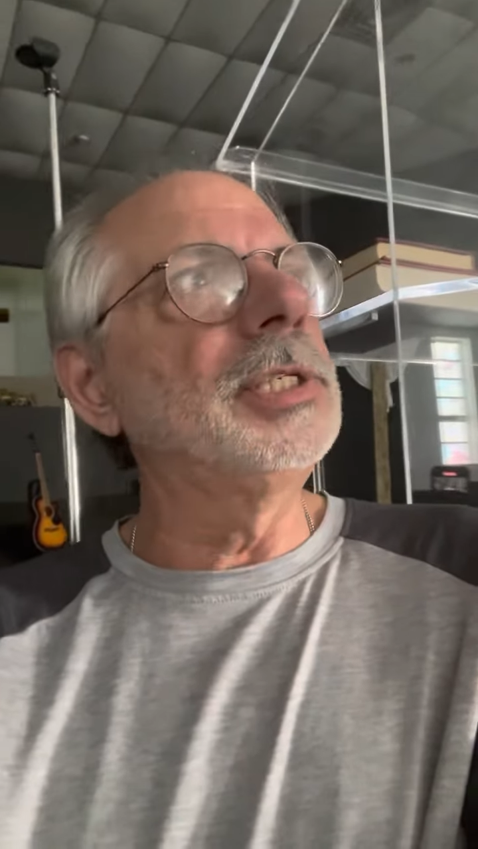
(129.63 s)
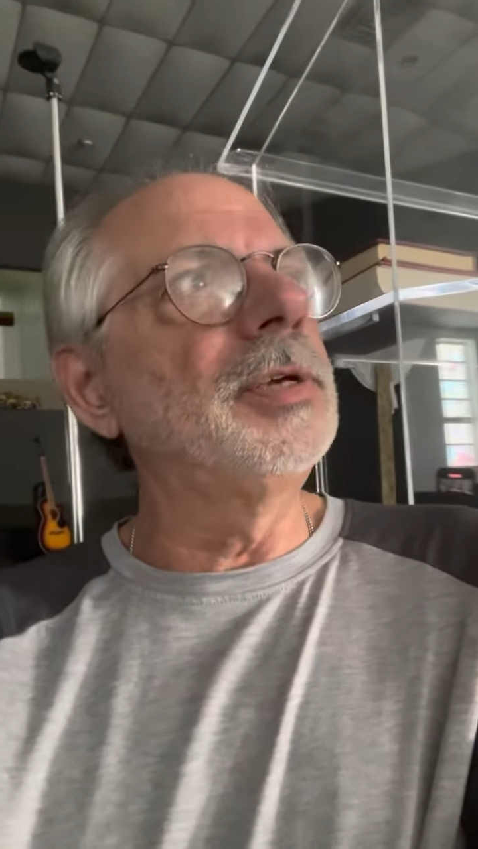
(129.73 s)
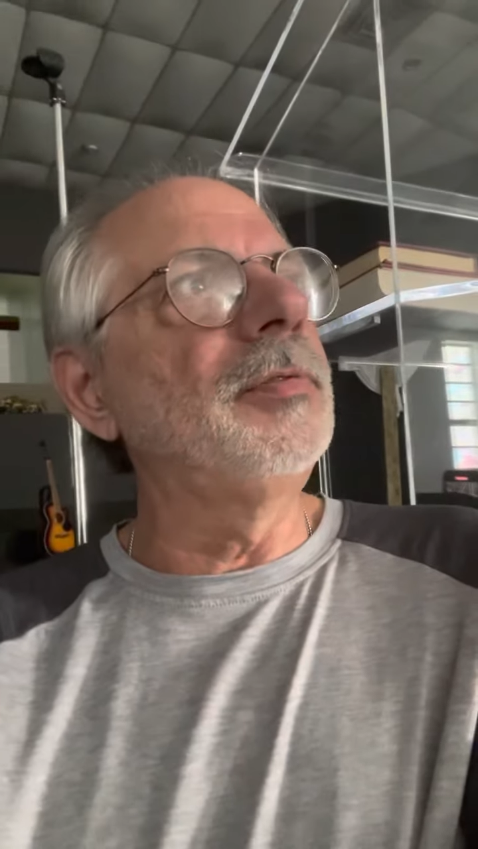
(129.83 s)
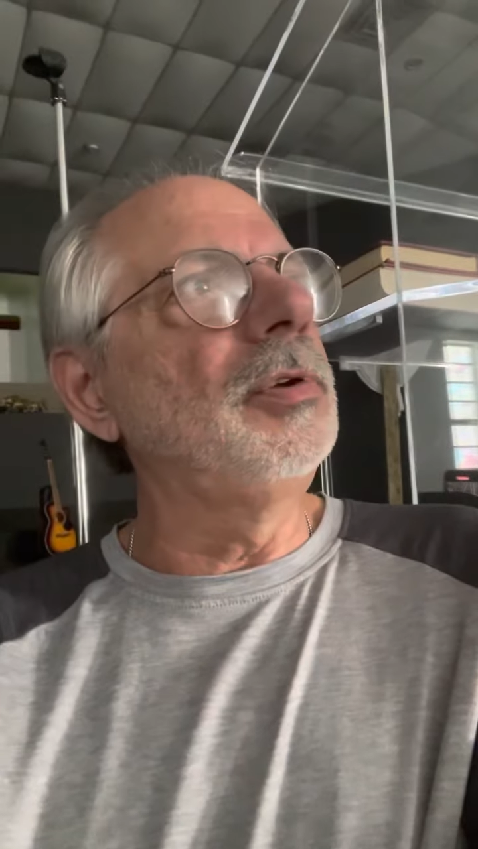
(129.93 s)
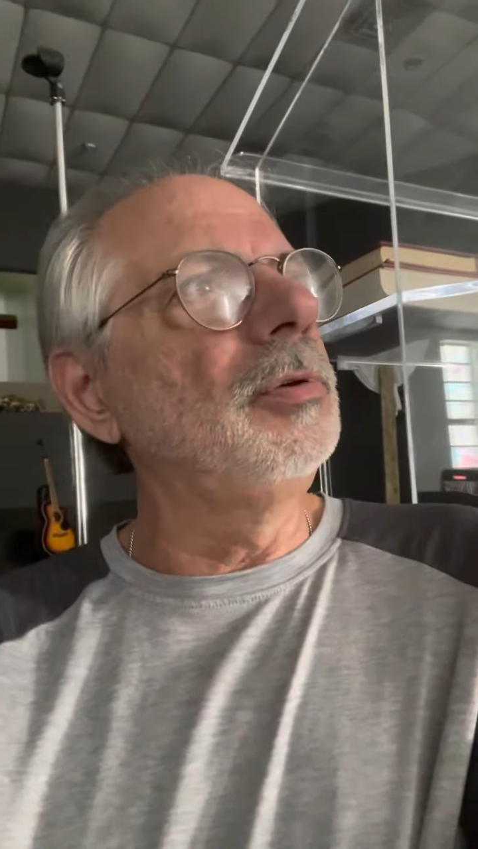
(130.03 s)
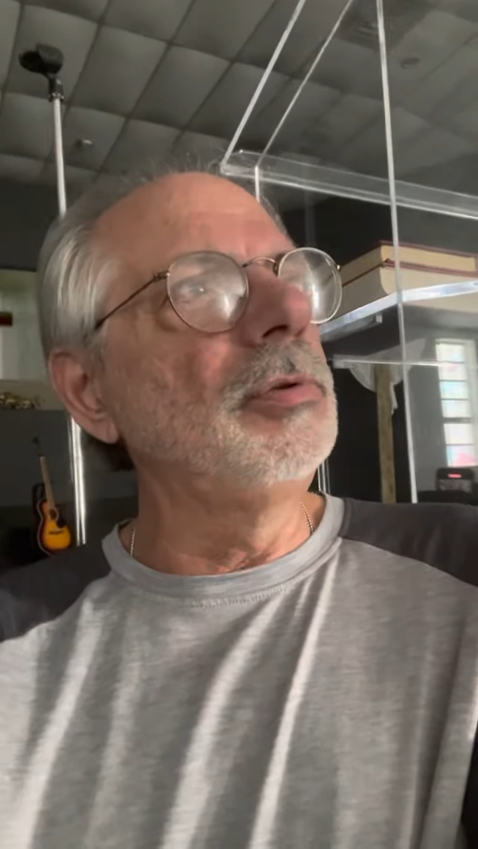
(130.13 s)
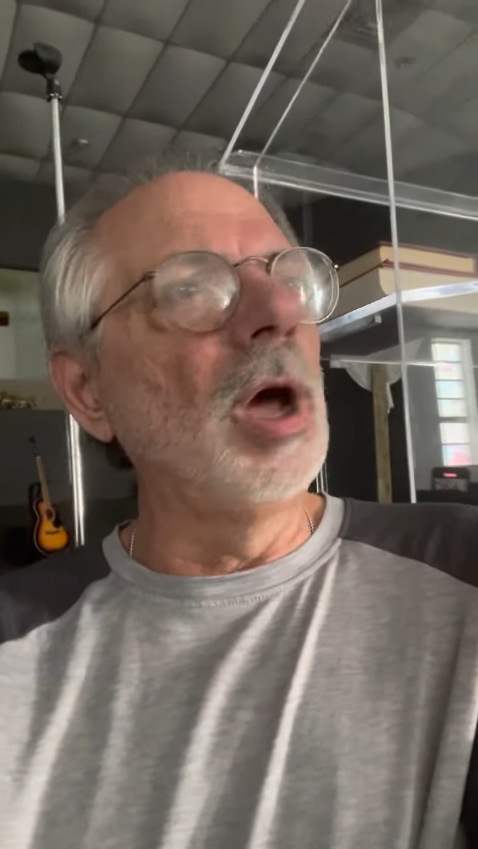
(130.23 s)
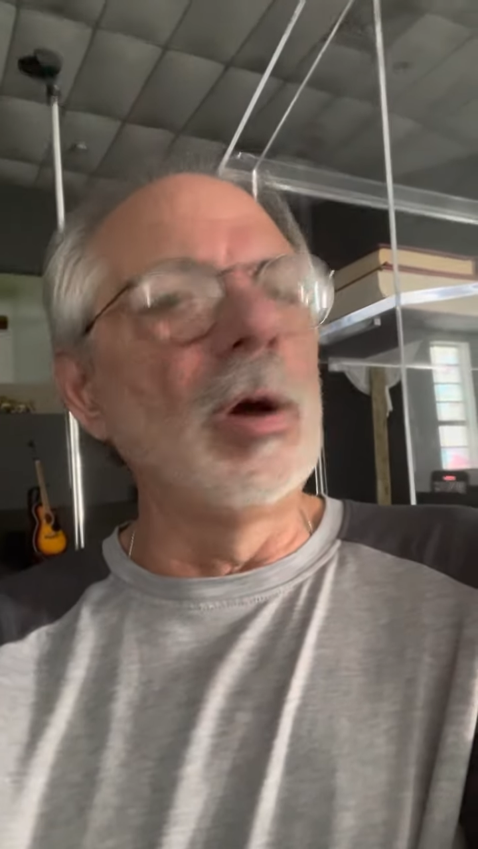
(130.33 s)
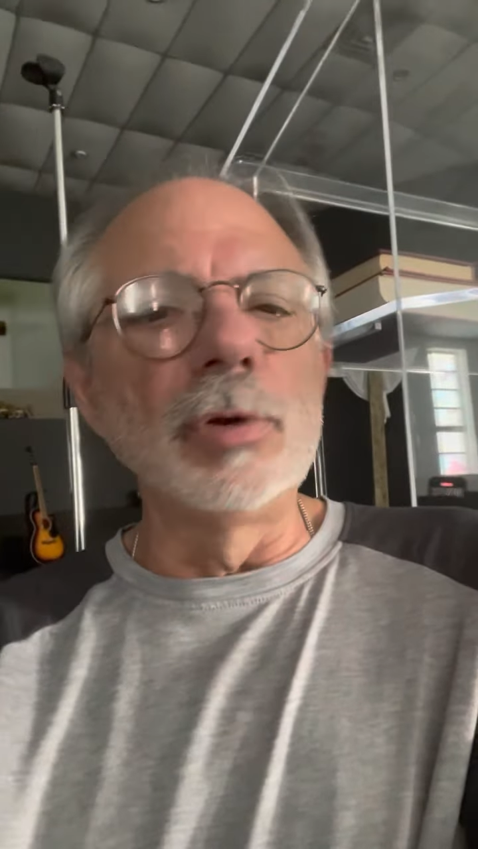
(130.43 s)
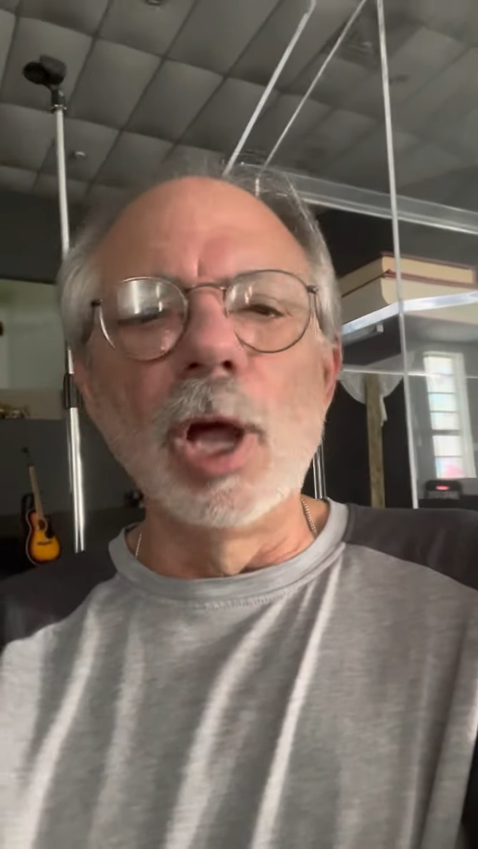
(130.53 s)
if you
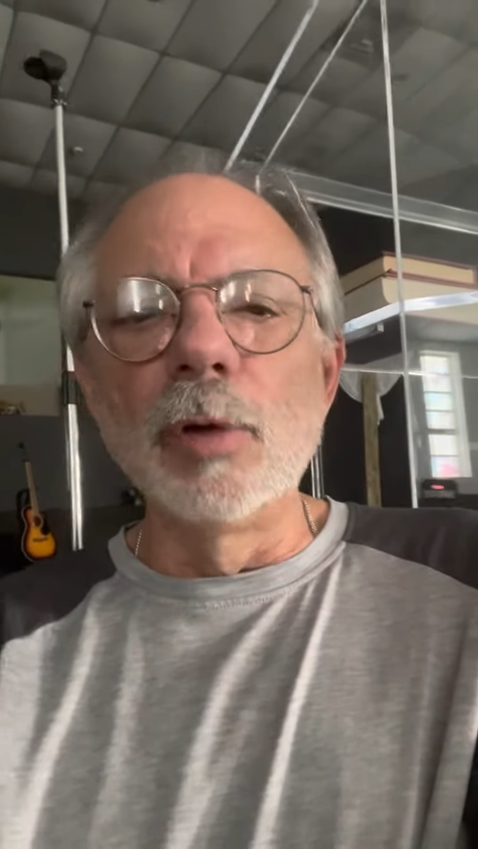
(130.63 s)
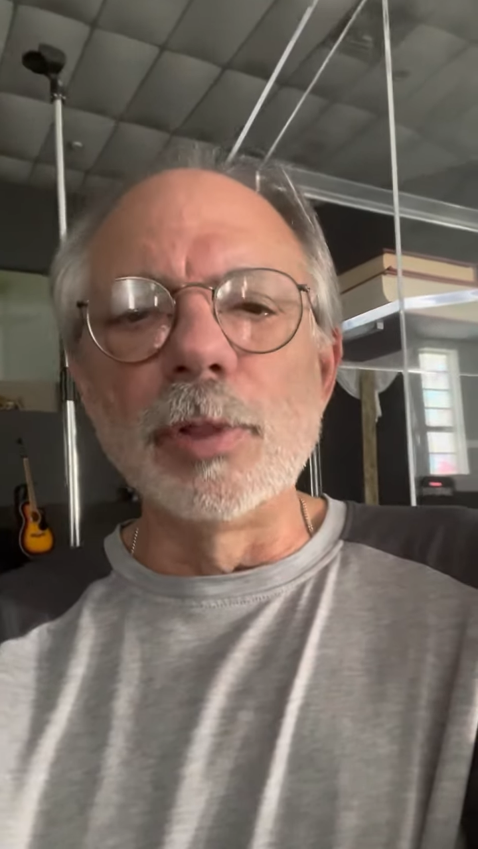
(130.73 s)
don't know the